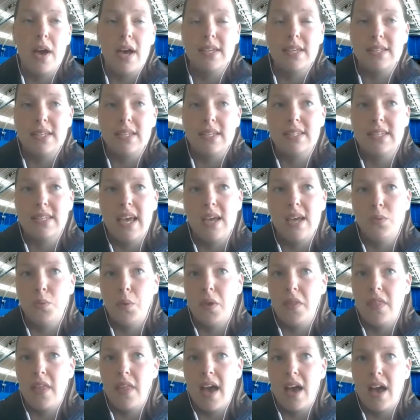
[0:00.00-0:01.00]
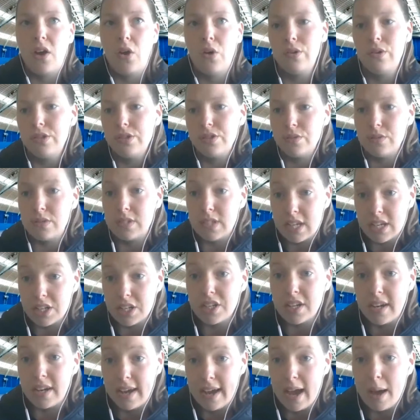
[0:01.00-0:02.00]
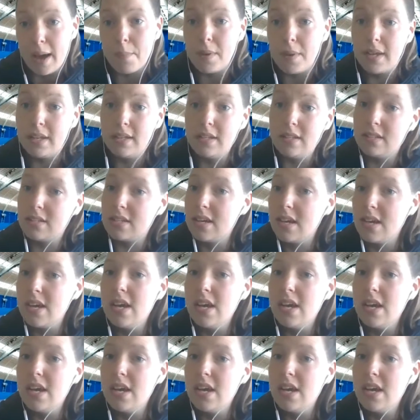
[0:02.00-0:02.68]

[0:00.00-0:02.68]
as I said, when that consultation happened,